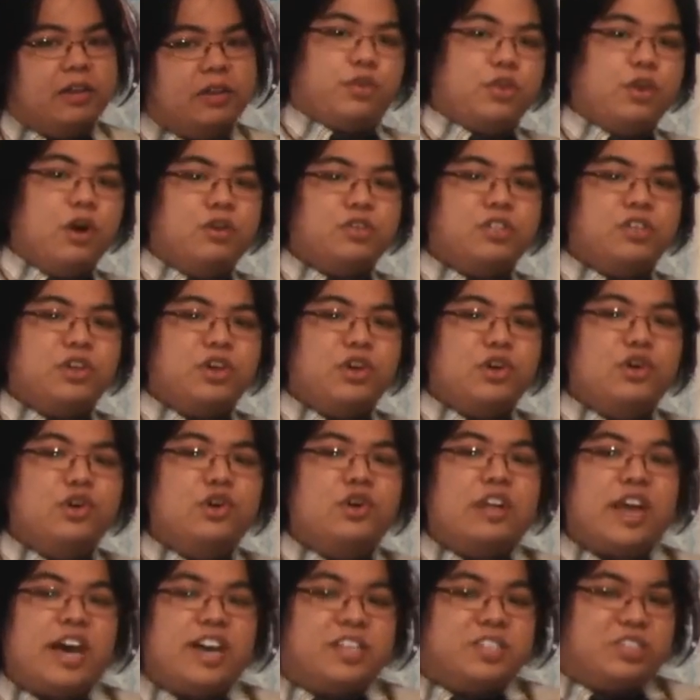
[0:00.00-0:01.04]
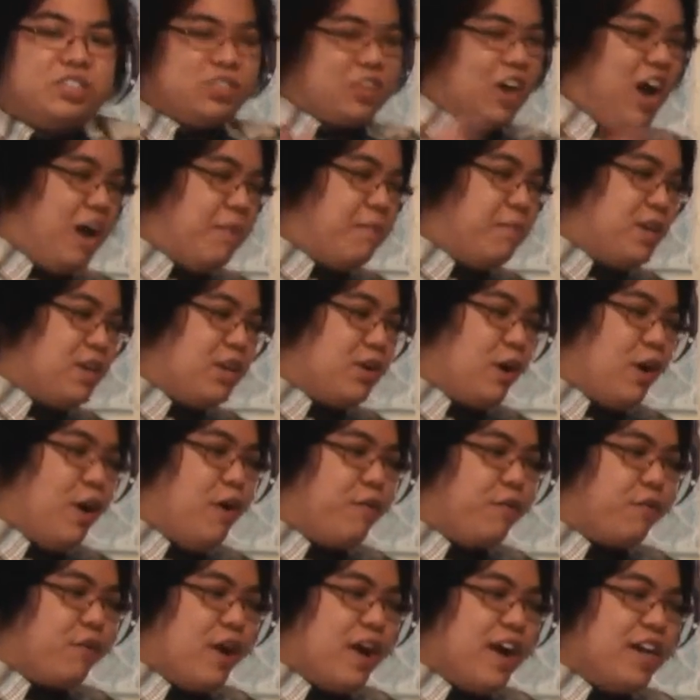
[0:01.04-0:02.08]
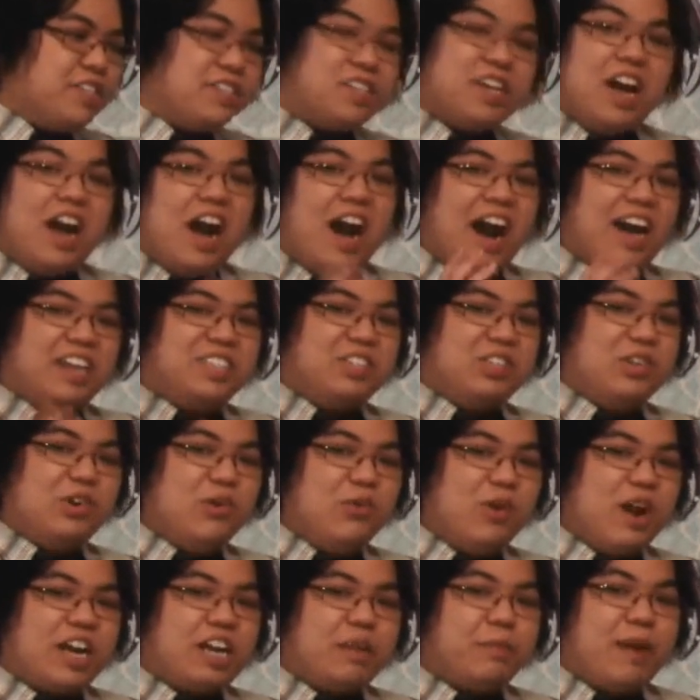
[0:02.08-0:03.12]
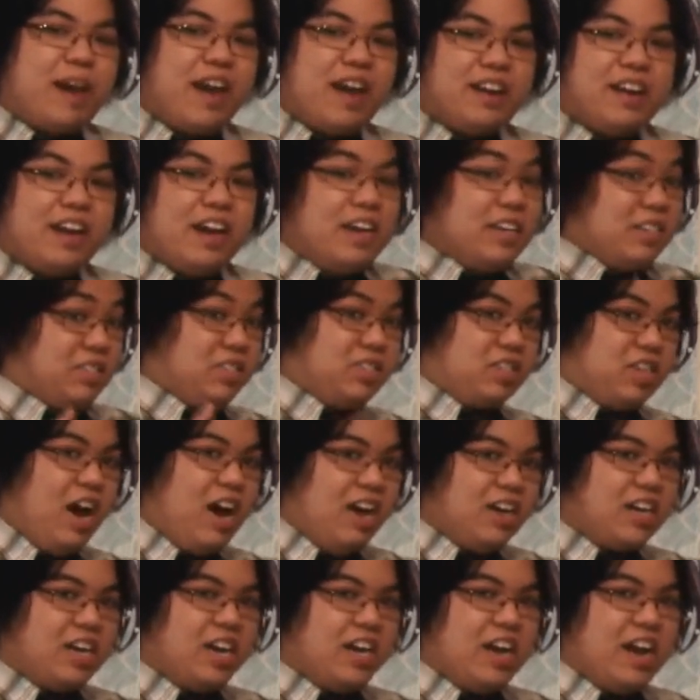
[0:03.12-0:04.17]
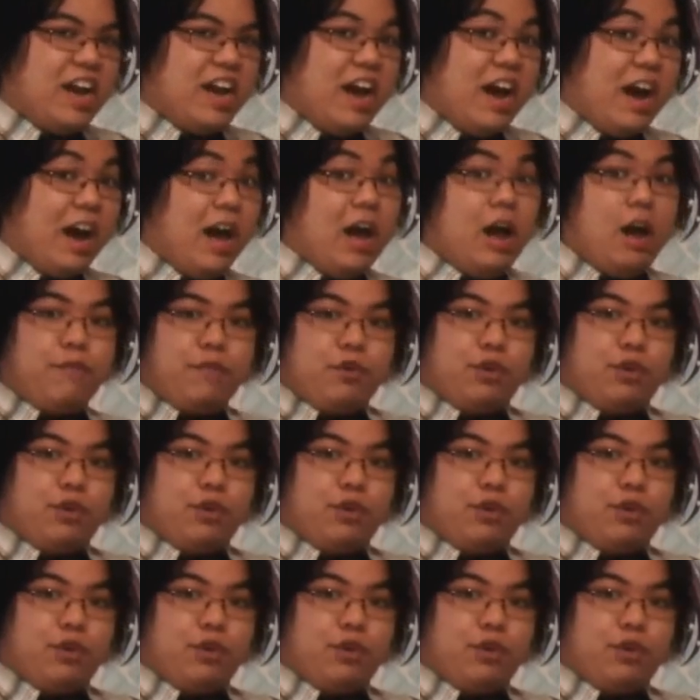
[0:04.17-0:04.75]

For those of you who like zombie girlfriends, I do recommend Sankarea.